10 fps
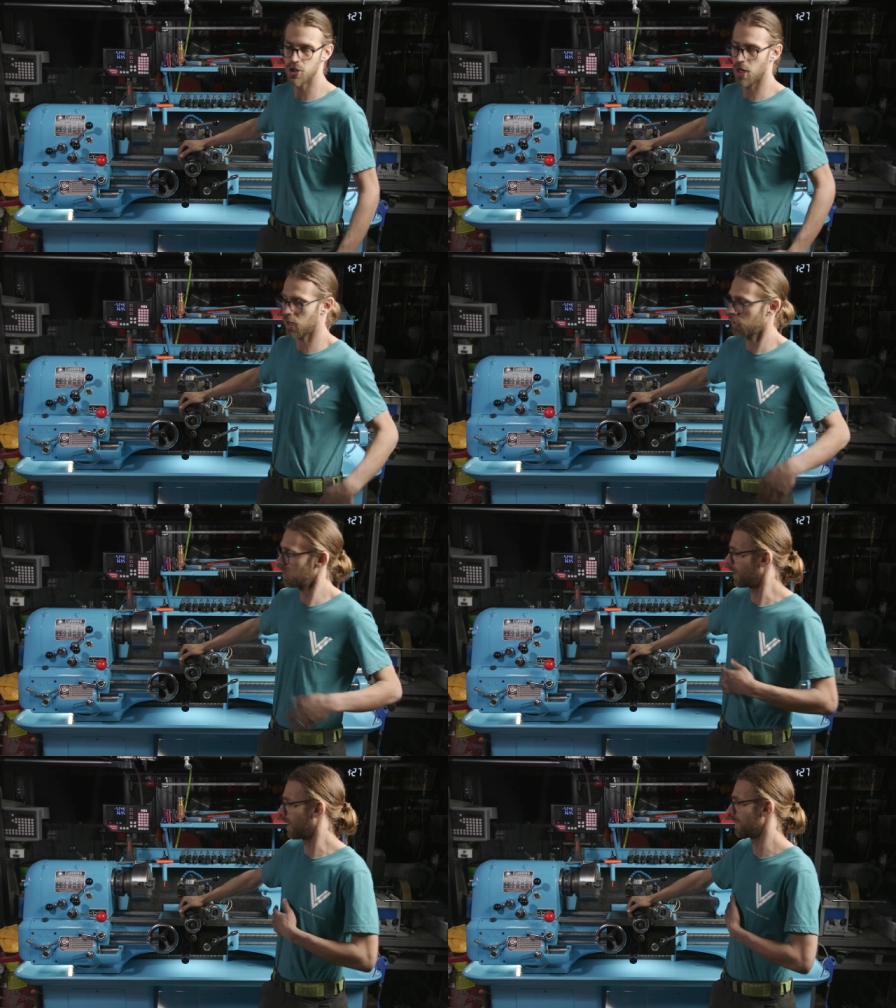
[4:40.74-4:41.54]
chuck.
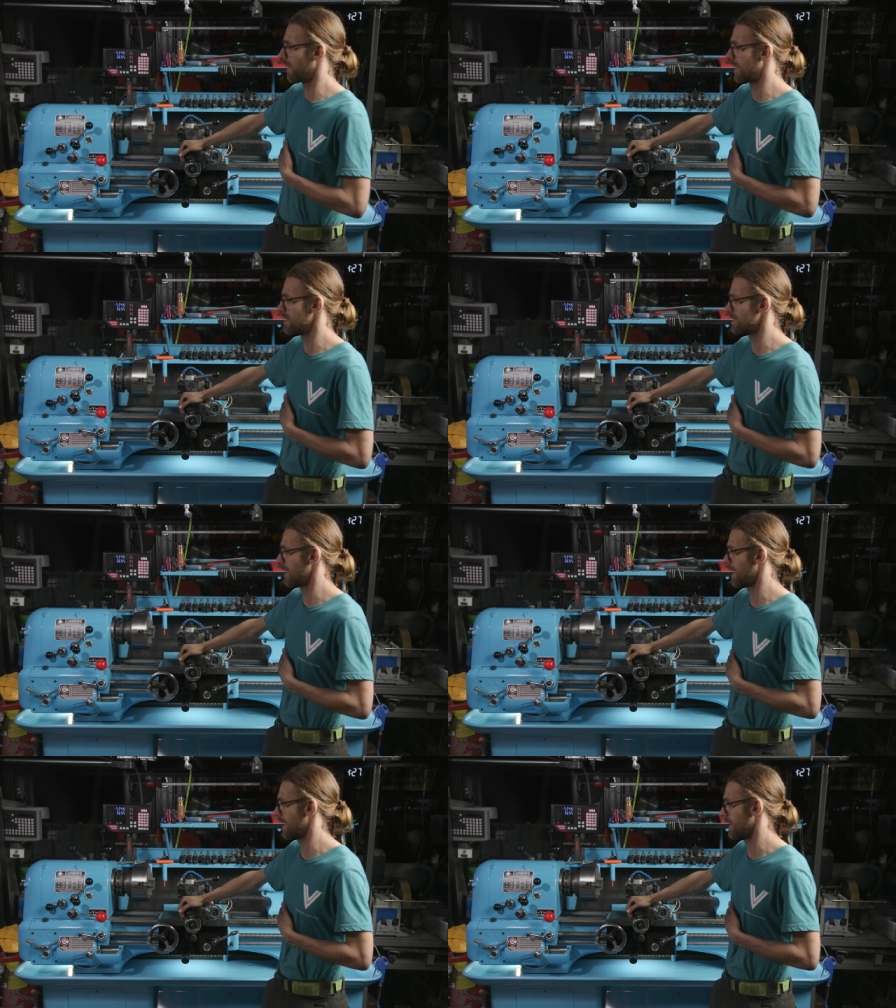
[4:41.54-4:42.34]
Uh, that is
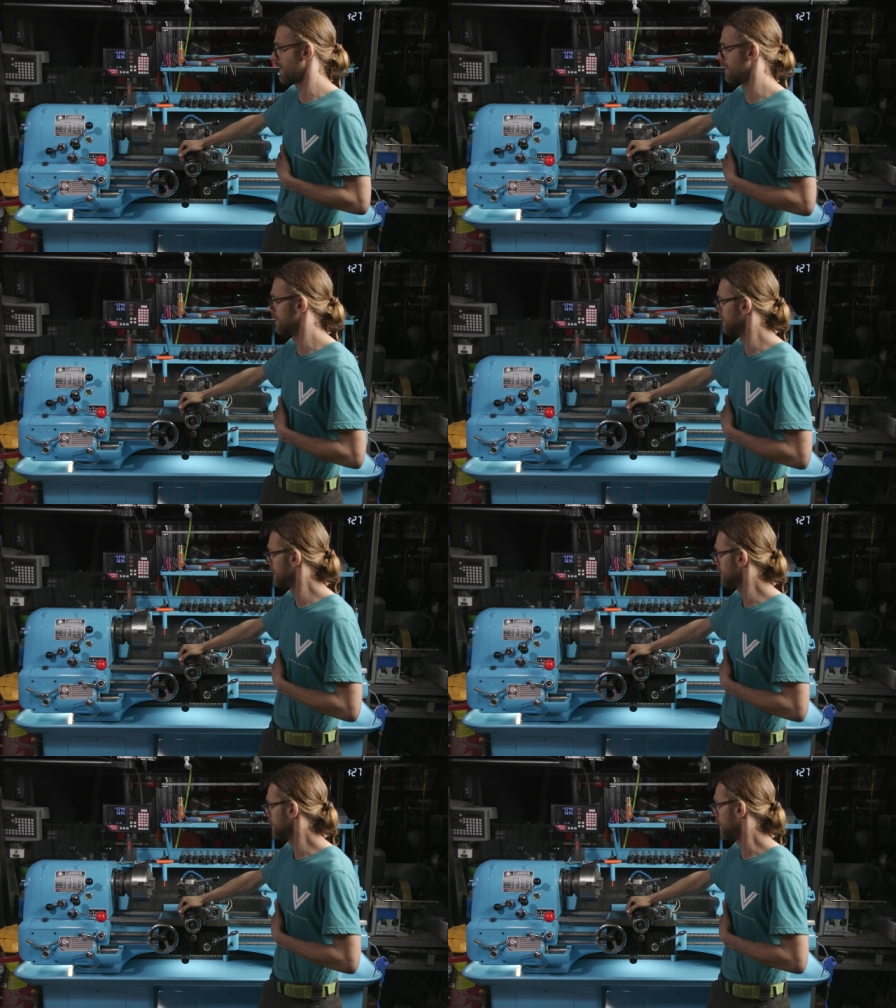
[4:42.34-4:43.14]
a
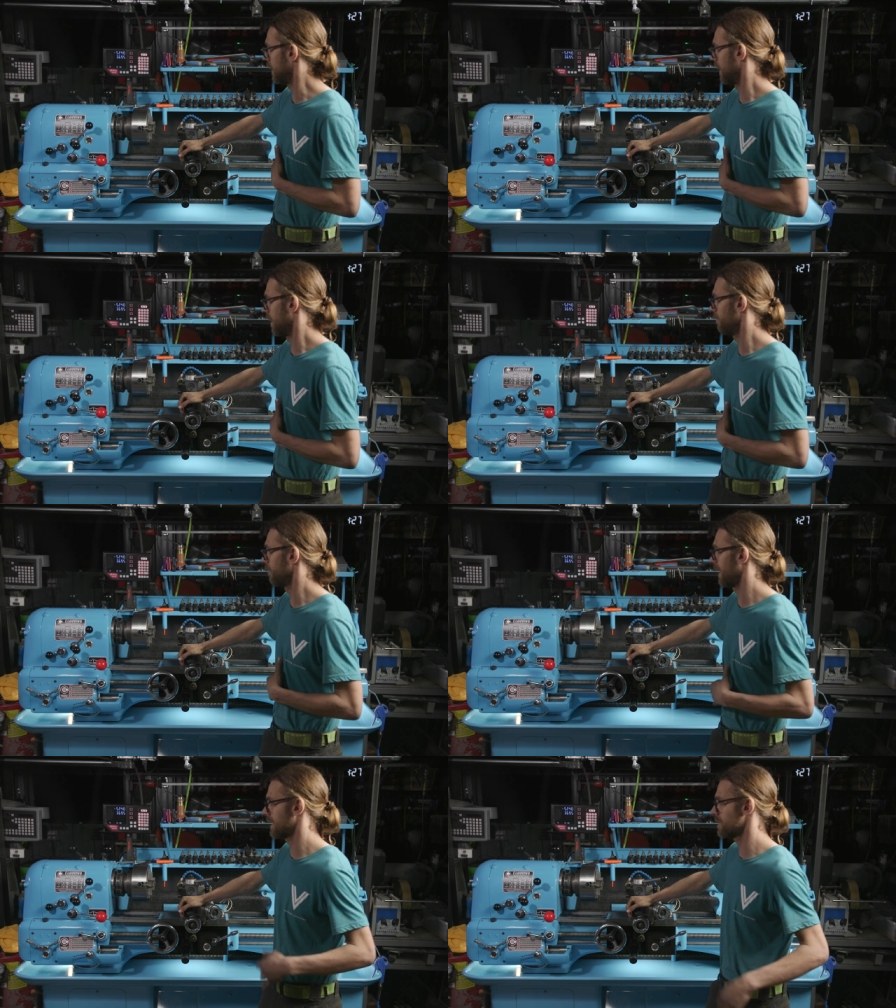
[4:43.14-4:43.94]
uh,
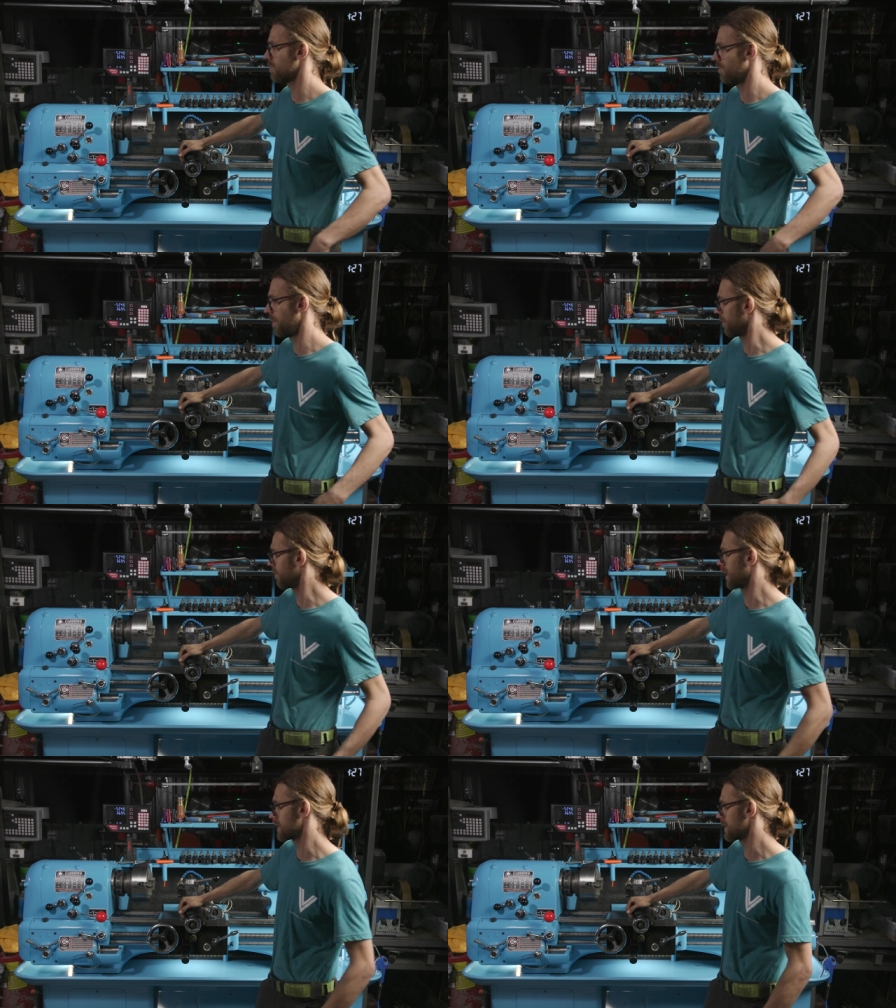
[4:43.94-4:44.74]
flex, rubber
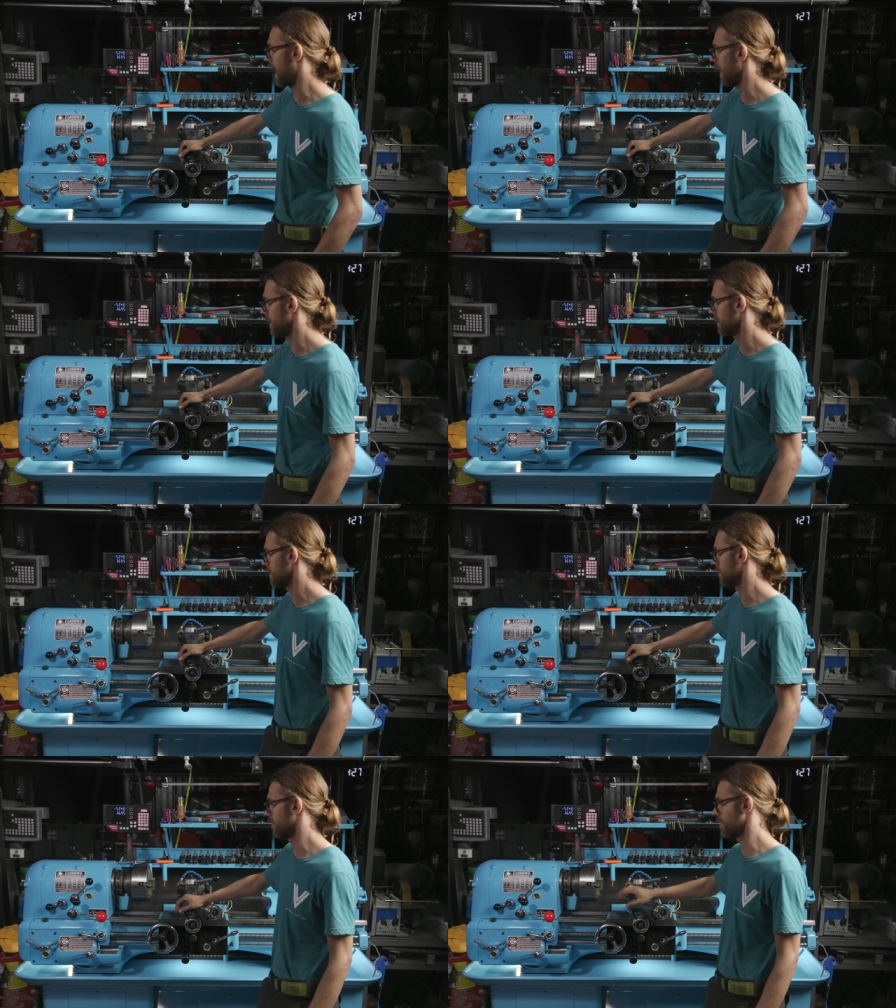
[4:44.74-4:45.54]
flex collet
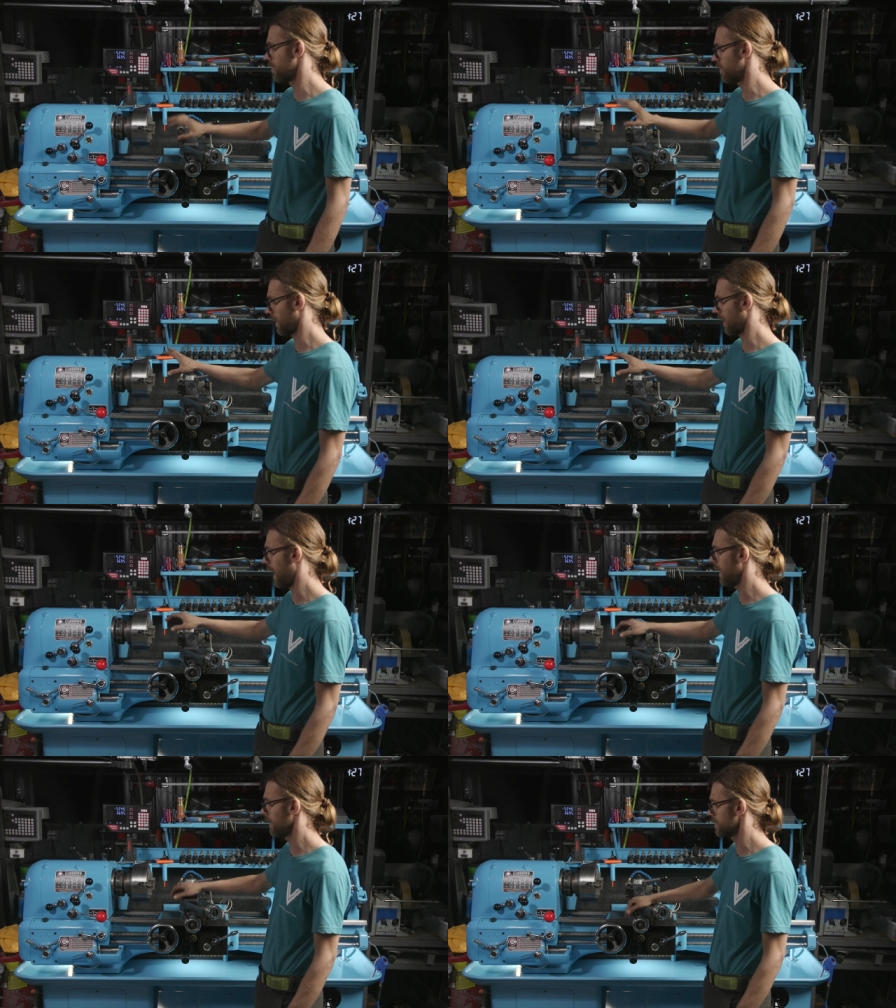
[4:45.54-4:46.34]
for doing
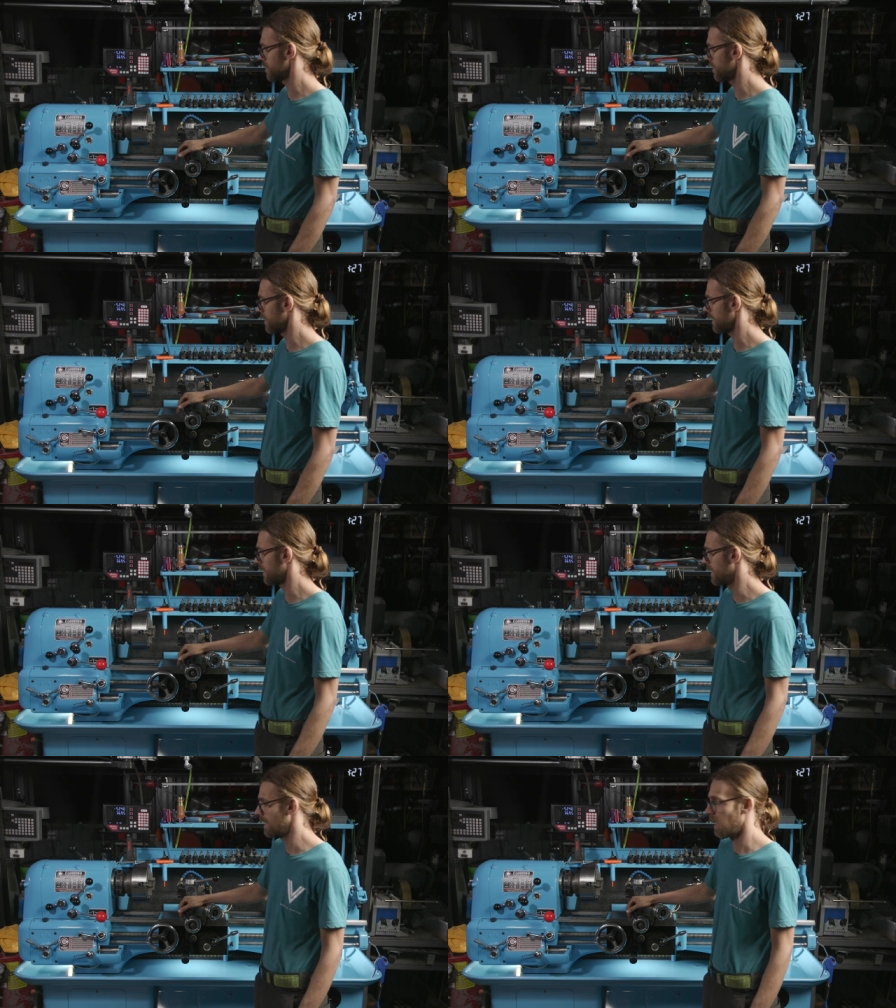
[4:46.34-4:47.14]
collet turning.